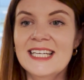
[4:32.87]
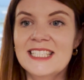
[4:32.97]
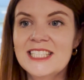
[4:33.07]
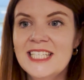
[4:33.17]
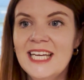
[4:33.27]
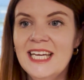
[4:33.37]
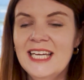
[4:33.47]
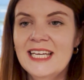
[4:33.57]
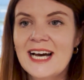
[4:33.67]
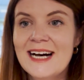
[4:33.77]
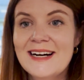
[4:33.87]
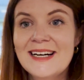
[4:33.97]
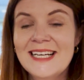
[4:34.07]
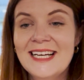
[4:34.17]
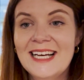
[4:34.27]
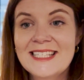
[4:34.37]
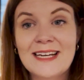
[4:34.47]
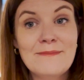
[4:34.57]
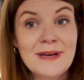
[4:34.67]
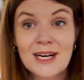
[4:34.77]
She is an
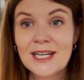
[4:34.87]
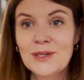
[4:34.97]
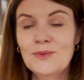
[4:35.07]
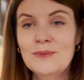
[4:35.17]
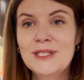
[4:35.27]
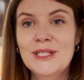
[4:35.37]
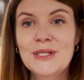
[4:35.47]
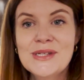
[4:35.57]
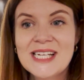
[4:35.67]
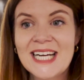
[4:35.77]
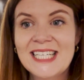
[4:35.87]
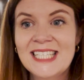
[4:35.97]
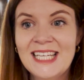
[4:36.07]
American woman who started an